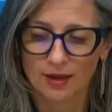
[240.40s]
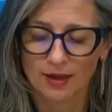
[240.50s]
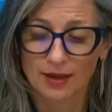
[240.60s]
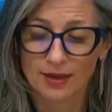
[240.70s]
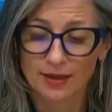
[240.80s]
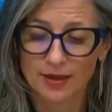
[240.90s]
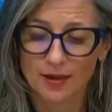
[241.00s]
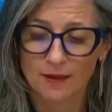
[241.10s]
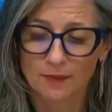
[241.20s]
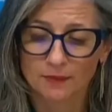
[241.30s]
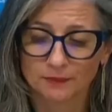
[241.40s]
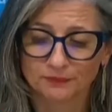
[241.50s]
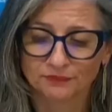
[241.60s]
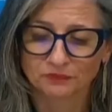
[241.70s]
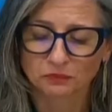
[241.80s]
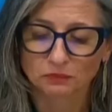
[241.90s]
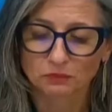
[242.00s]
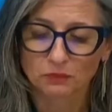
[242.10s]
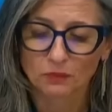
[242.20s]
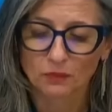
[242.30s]
I
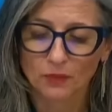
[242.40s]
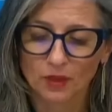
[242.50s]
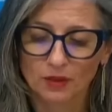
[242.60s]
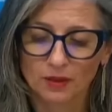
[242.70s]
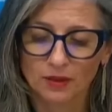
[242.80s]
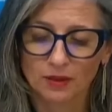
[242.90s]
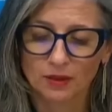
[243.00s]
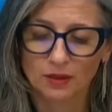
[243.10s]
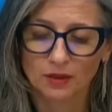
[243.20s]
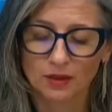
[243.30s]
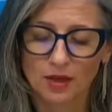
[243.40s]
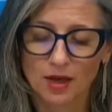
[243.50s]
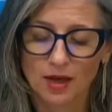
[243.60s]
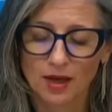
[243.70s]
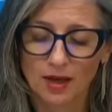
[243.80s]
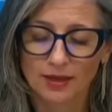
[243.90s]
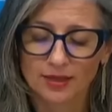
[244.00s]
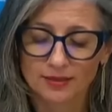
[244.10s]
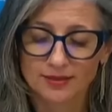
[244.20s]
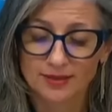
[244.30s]

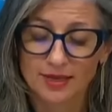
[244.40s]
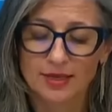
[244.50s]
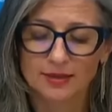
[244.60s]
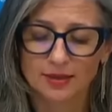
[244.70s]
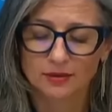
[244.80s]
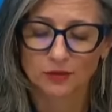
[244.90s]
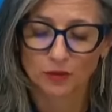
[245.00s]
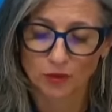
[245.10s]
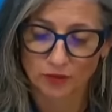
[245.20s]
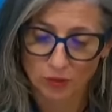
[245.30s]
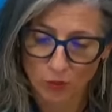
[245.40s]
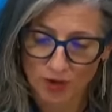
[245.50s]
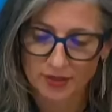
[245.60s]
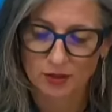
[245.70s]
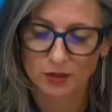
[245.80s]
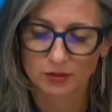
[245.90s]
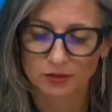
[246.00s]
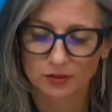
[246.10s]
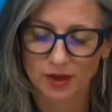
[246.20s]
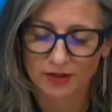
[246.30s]
can say that for over 1 year,
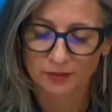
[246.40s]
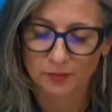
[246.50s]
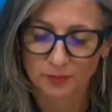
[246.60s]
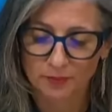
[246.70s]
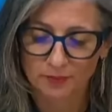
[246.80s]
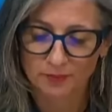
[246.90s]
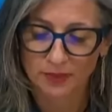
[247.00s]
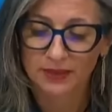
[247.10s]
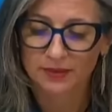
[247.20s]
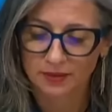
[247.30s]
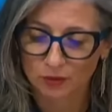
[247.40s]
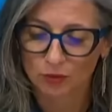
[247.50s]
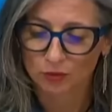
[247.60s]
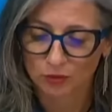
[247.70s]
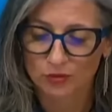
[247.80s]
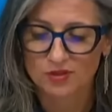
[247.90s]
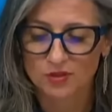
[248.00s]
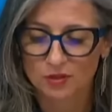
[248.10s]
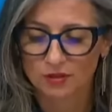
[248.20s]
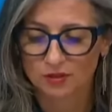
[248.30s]
I've pleaded to all
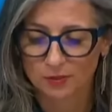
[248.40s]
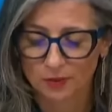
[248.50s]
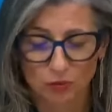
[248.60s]
concerned